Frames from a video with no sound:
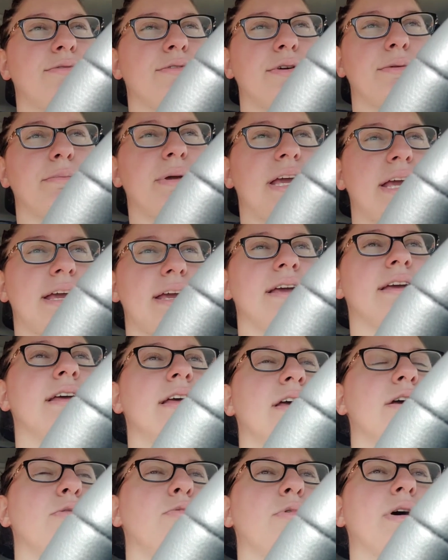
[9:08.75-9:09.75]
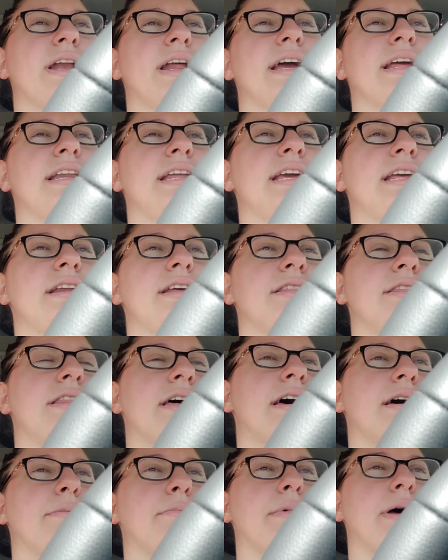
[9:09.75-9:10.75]
for me when I needed
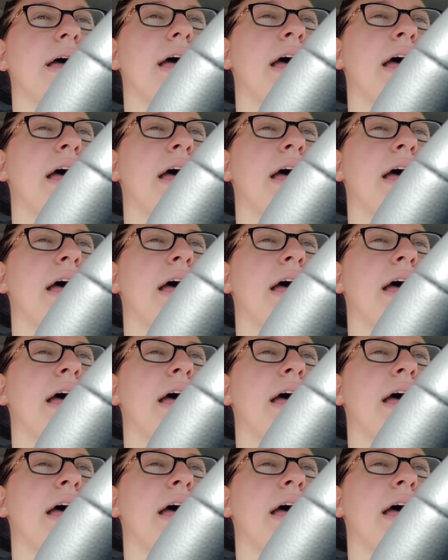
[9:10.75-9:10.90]
them.